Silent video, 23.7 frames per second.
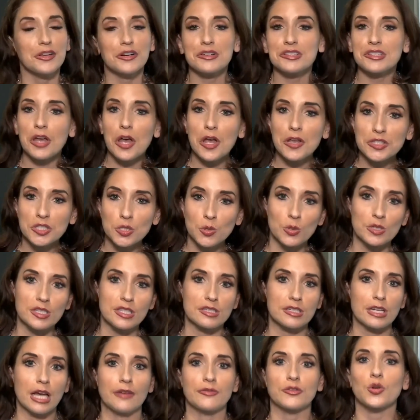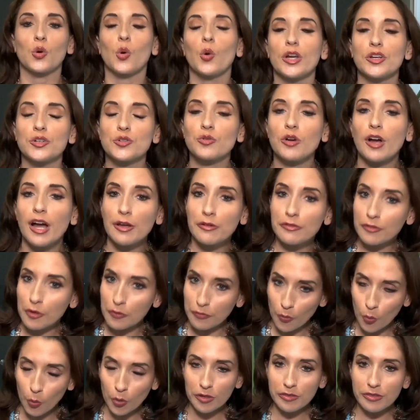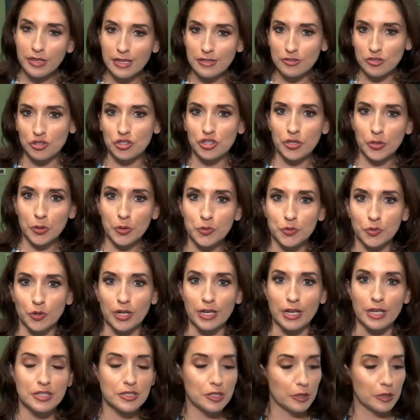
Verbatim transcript: There's also a stuffed toy drive for these children,